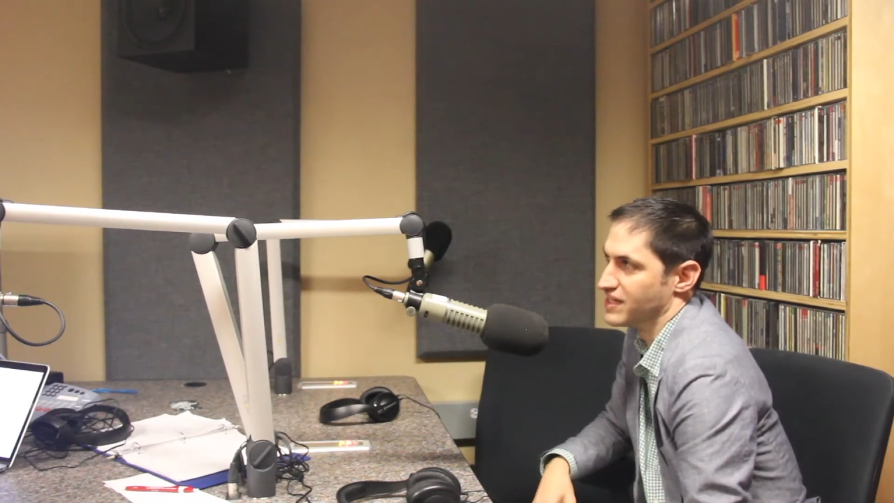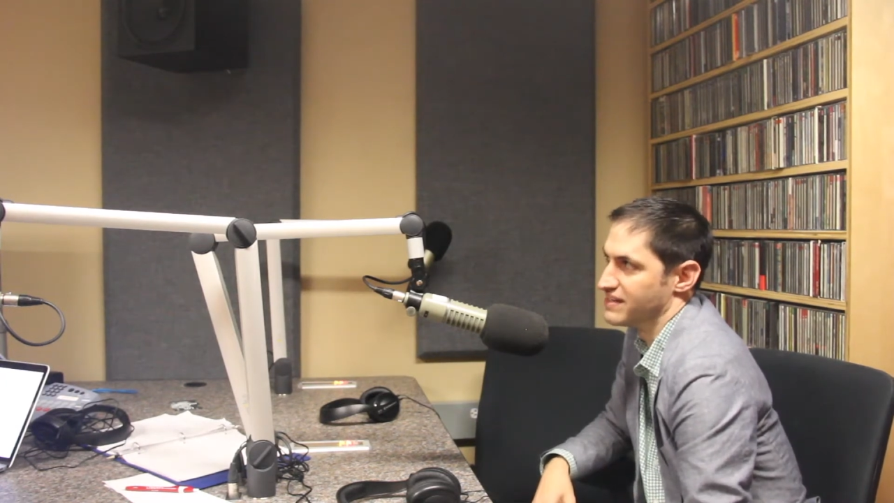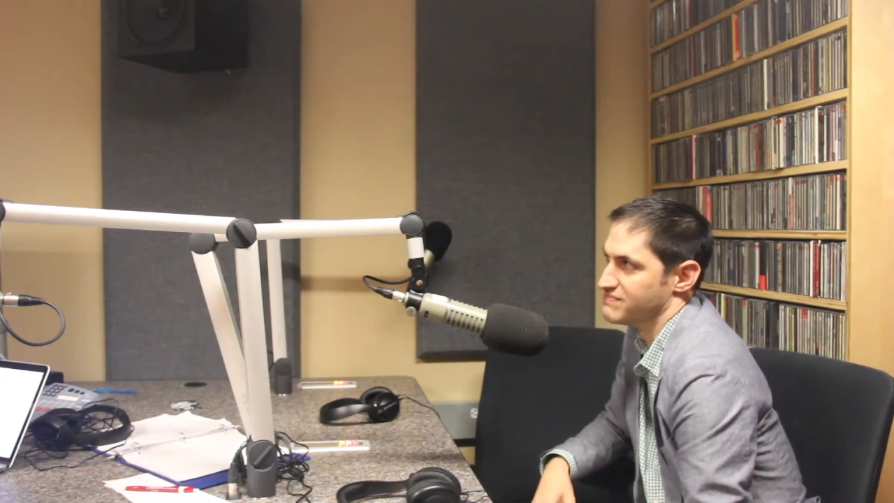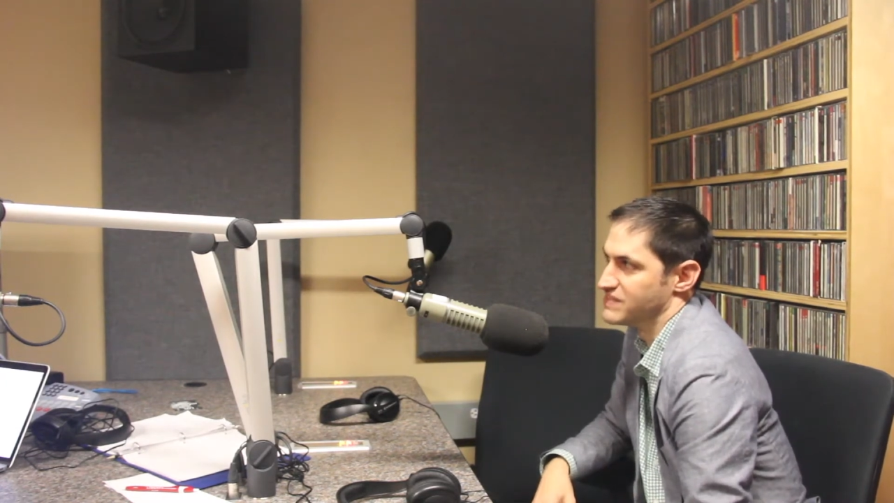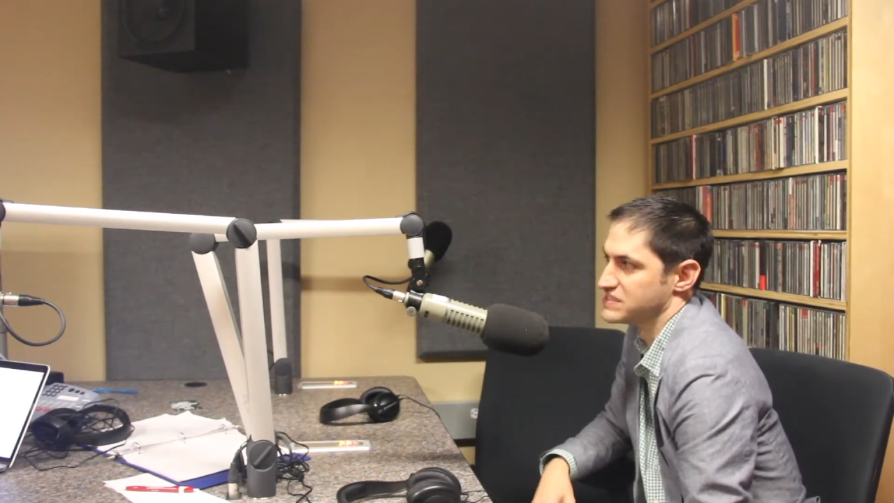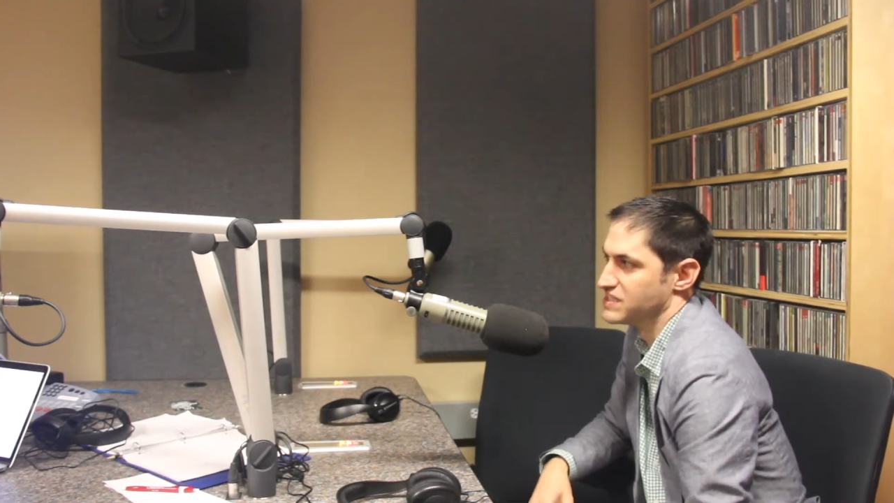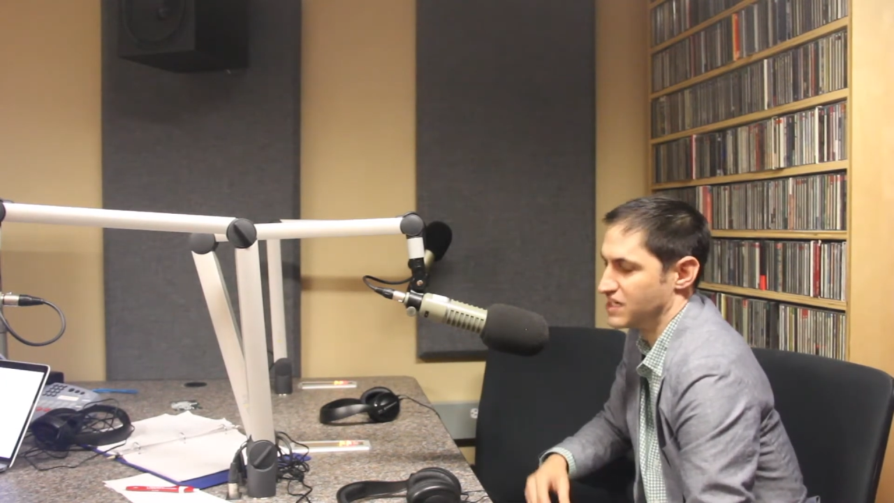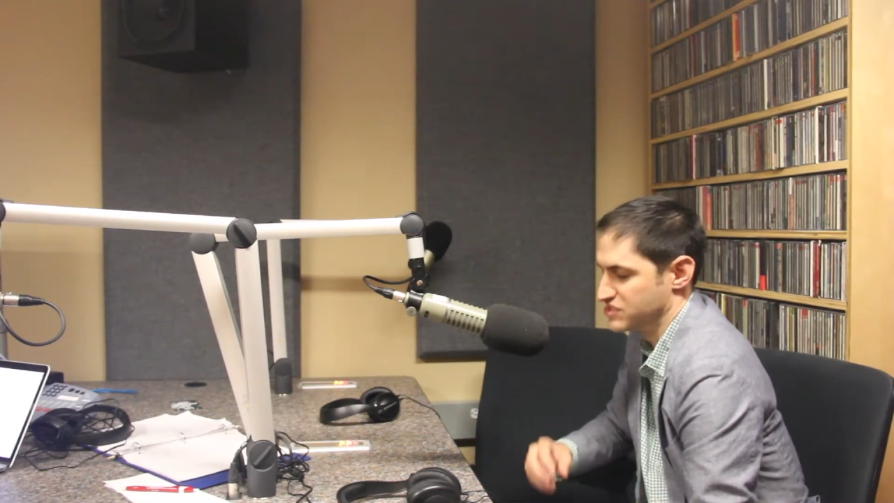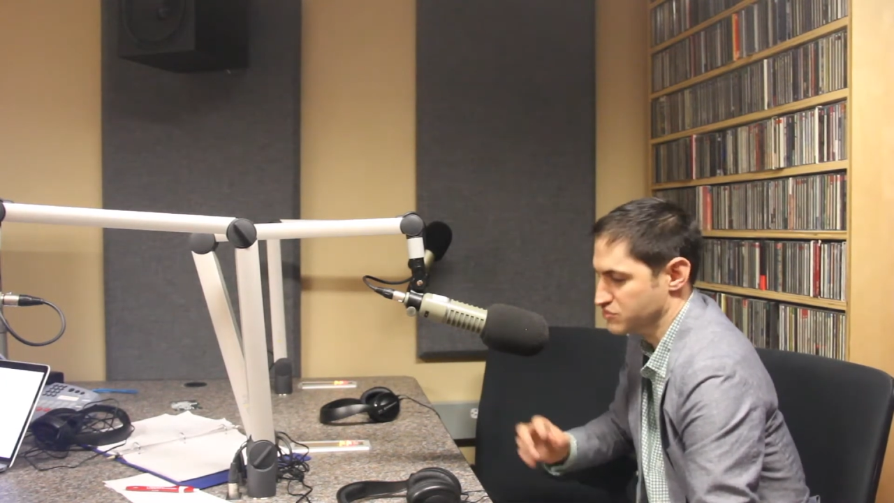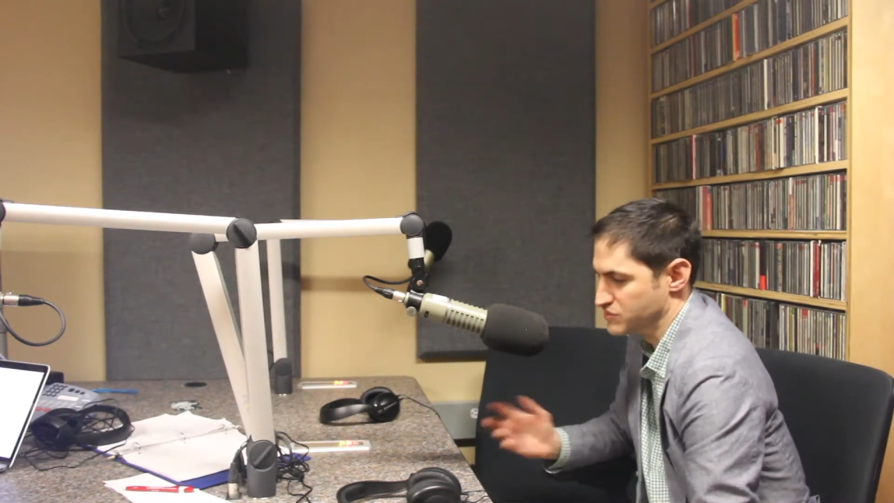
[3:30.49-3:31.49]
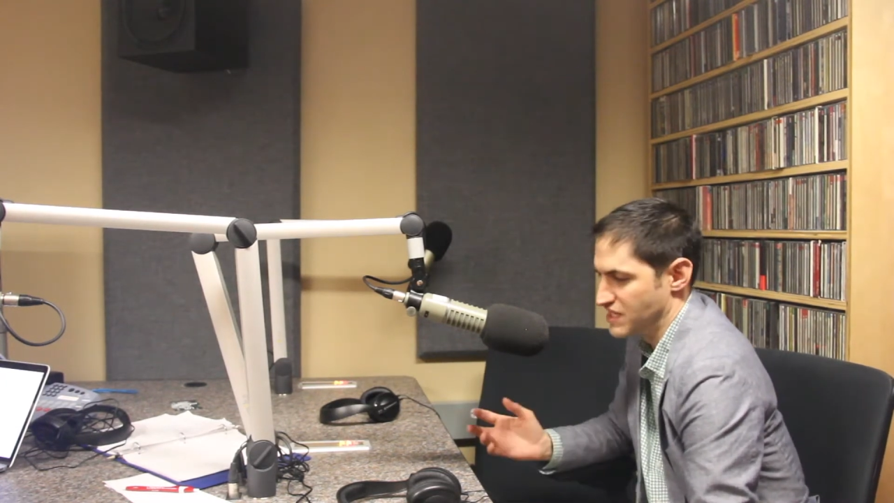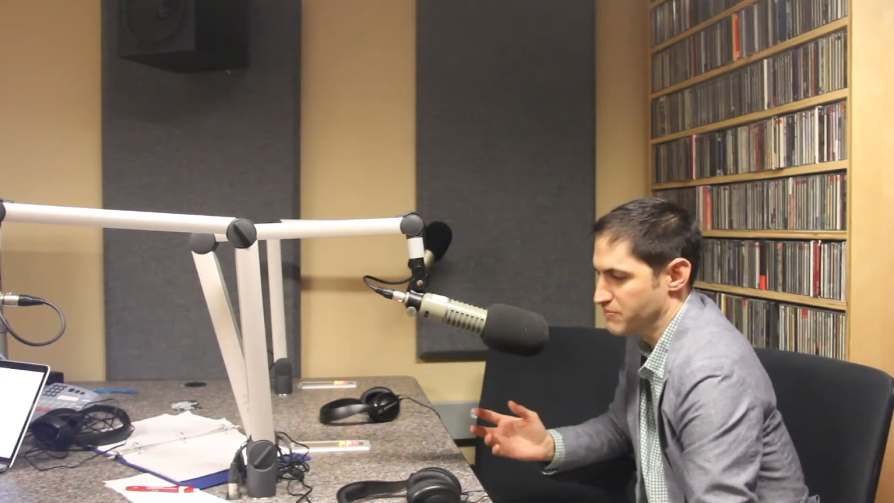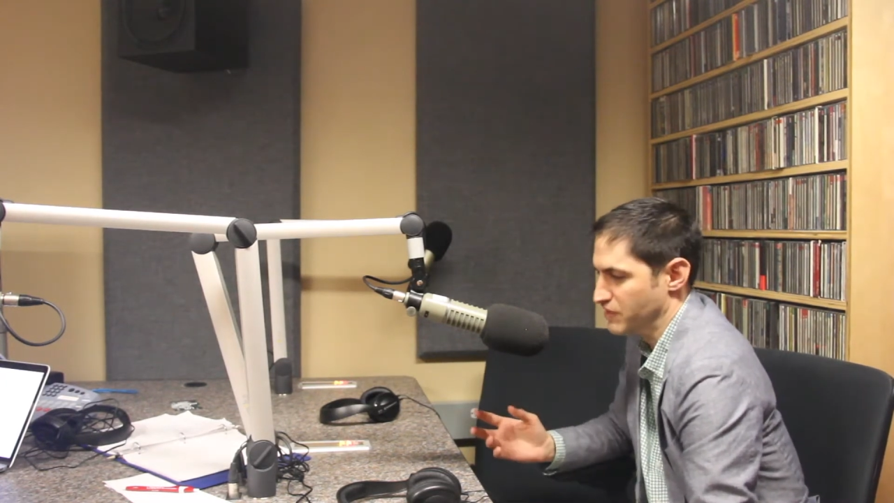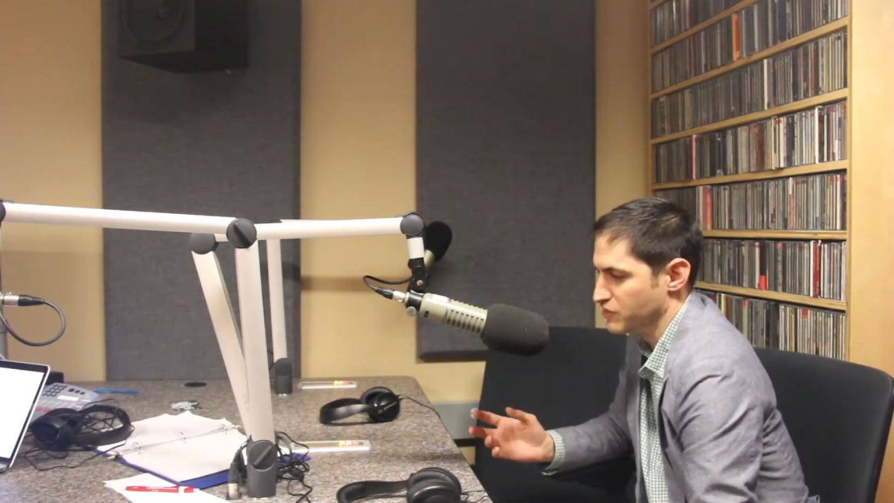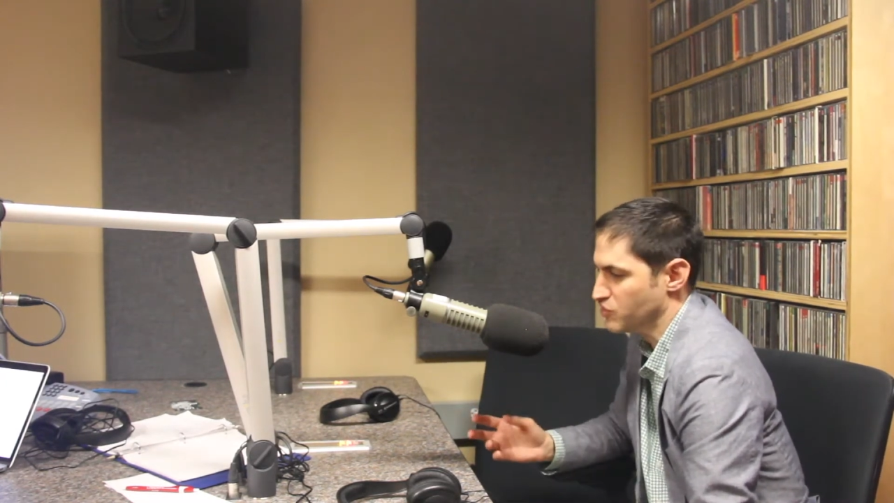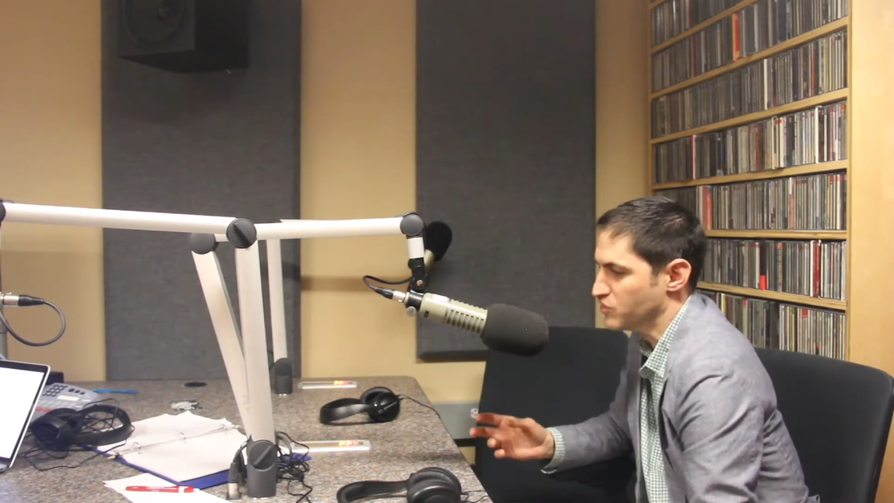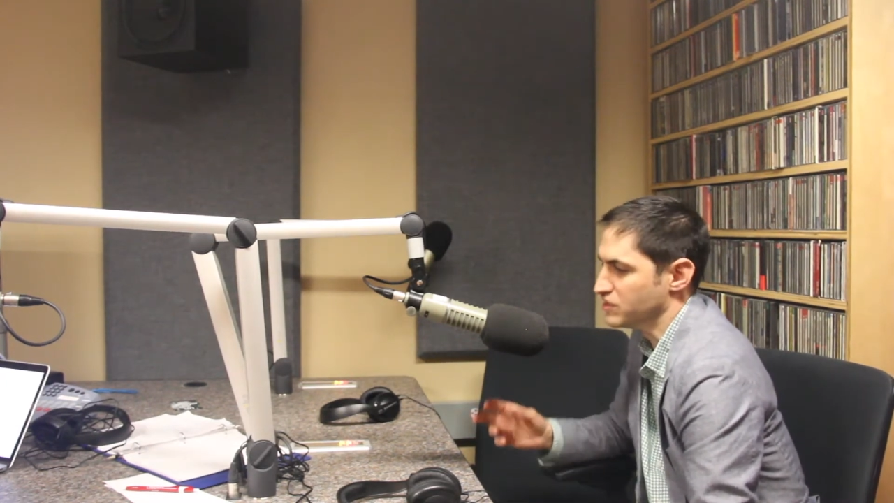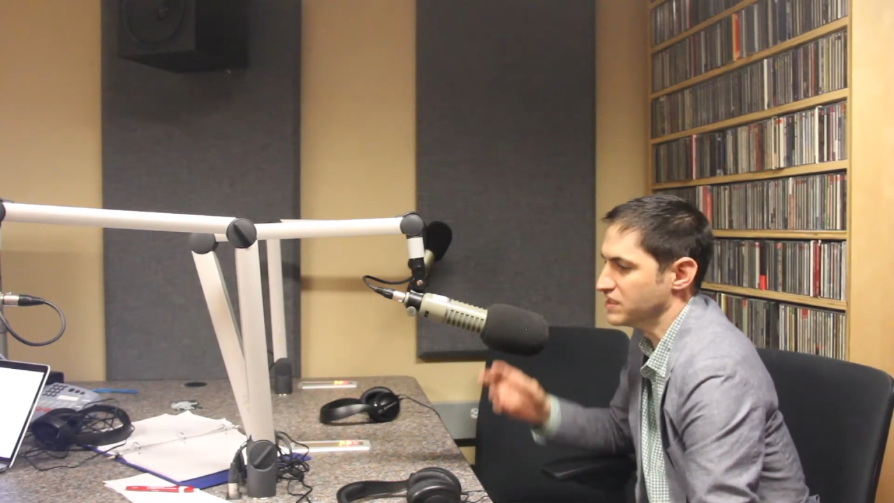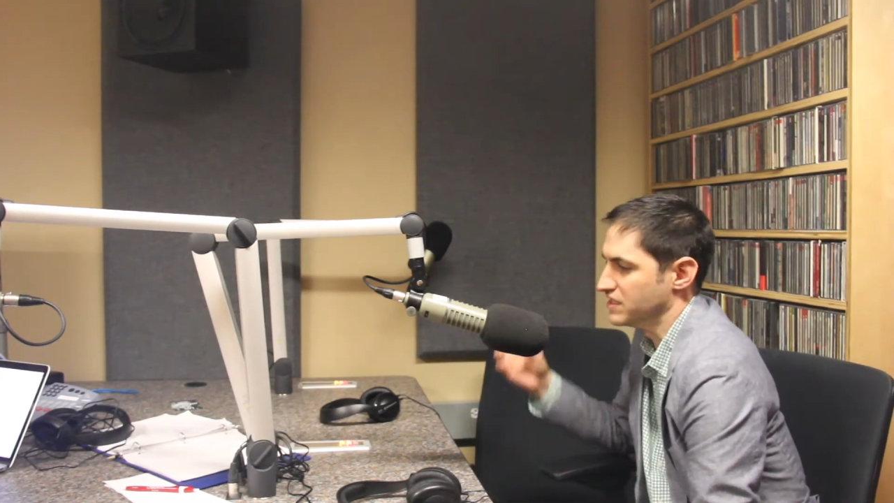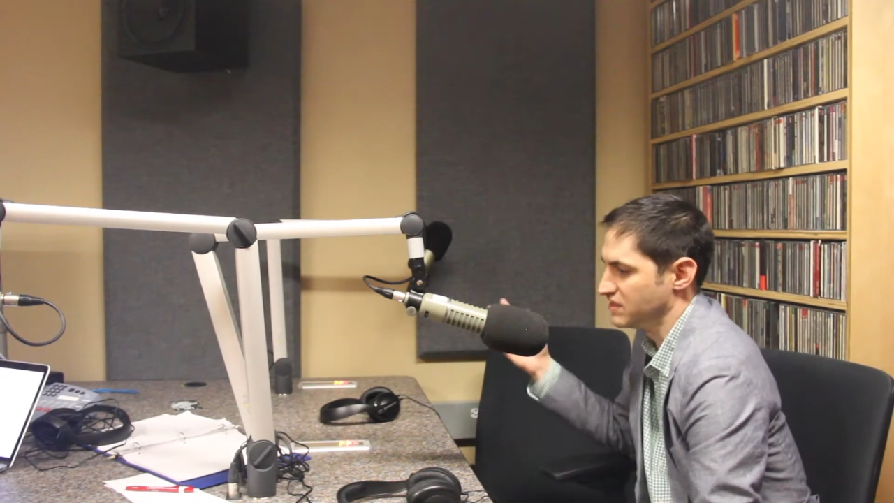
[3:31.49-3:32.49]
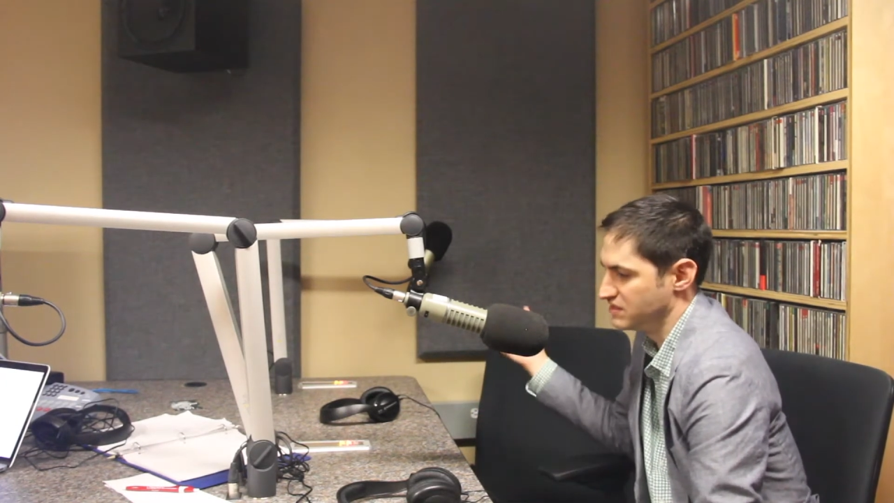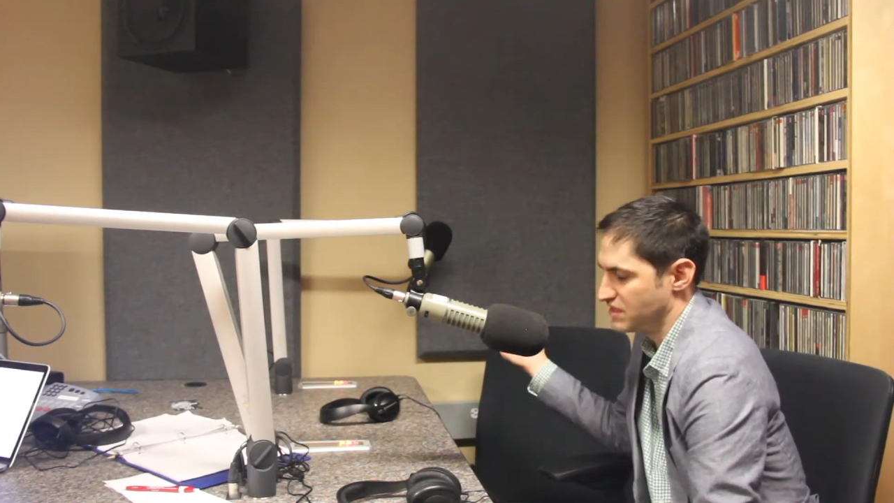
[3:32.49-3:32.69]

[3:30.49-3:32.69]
that it's not just what's happening locally,